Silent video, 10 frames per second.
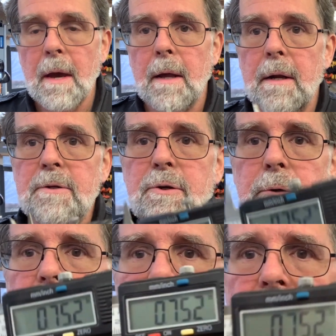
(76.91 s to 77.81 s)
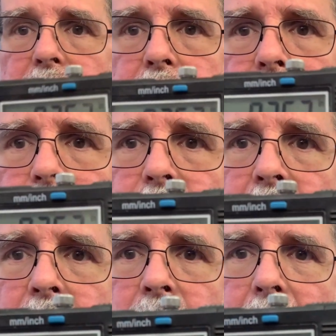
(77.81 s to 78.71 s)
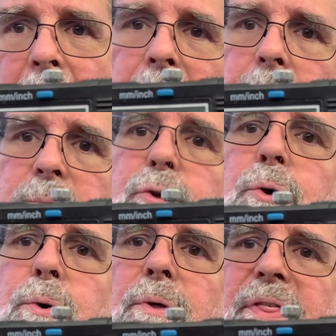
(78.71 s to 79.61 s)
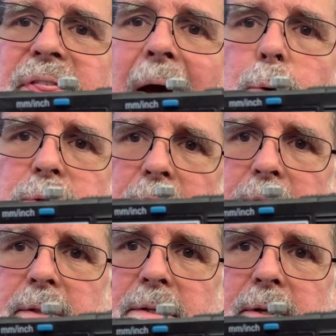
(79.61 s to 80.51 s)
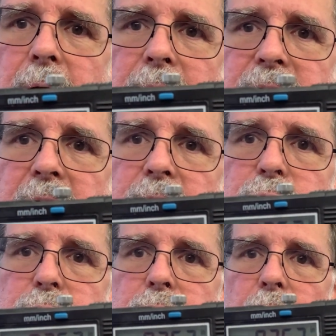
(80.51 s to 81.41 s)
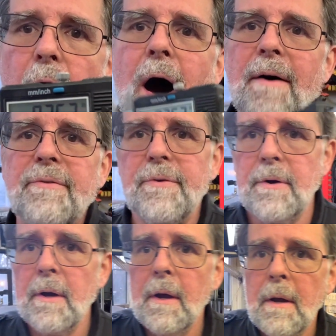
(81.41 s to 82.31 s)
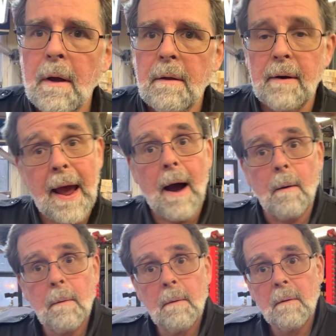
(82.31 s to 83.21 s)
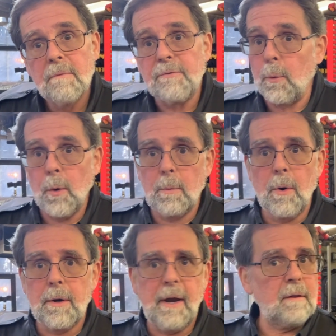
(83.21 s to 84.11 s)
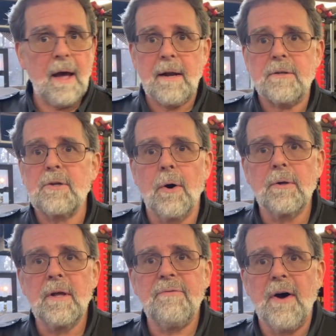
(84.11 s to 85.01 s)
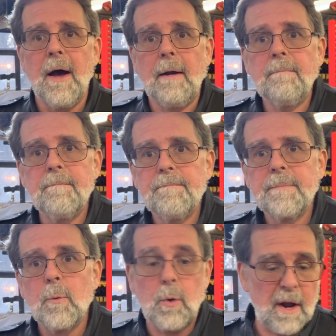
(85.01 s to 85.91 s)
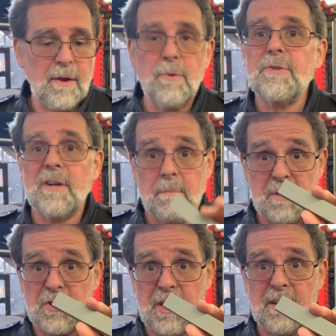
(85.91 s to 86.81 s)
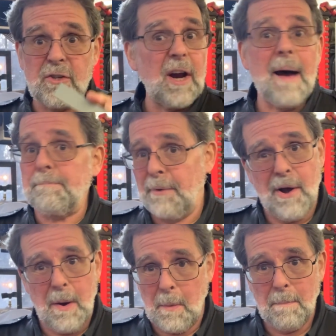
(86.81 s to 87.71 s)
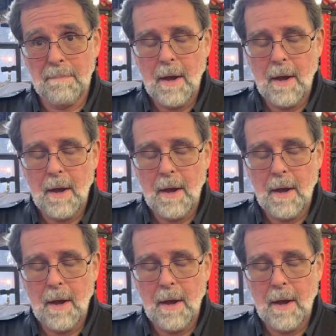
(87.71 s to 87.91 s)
And as you can see, I am 2/1000ths of an inch off. Now, for woodworking, that is totally fine. Would I use it in a machine shop? No.